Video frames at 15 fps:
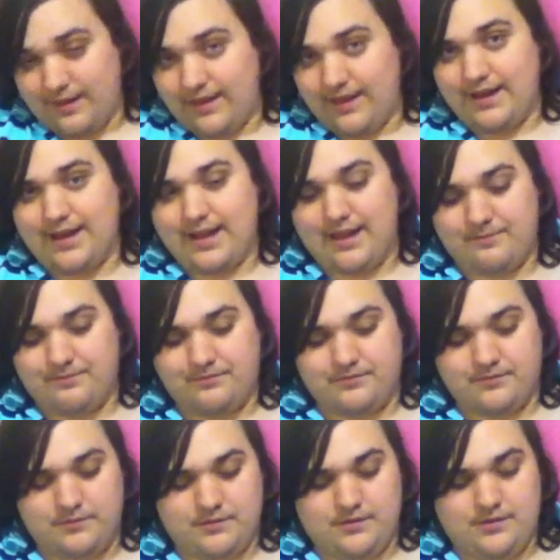Like that.
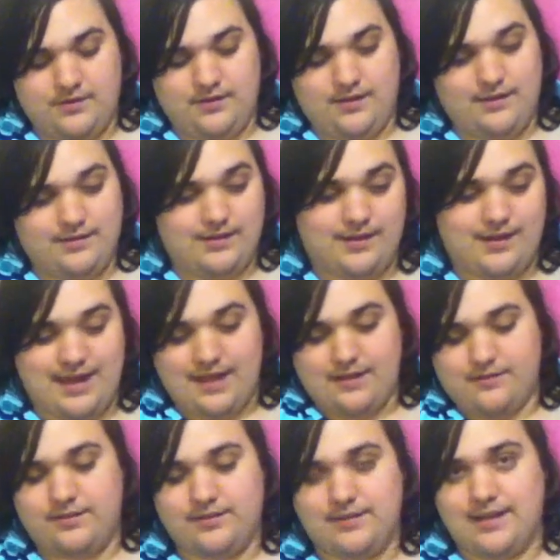Then
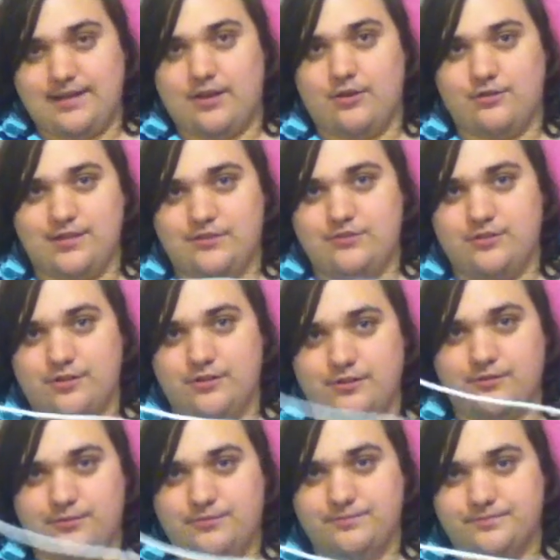that then goes
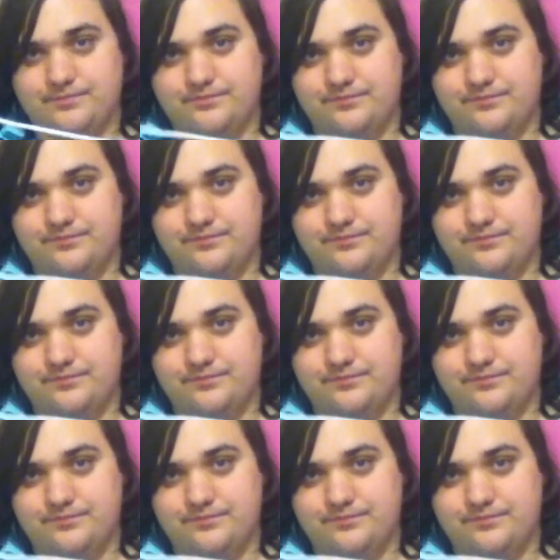into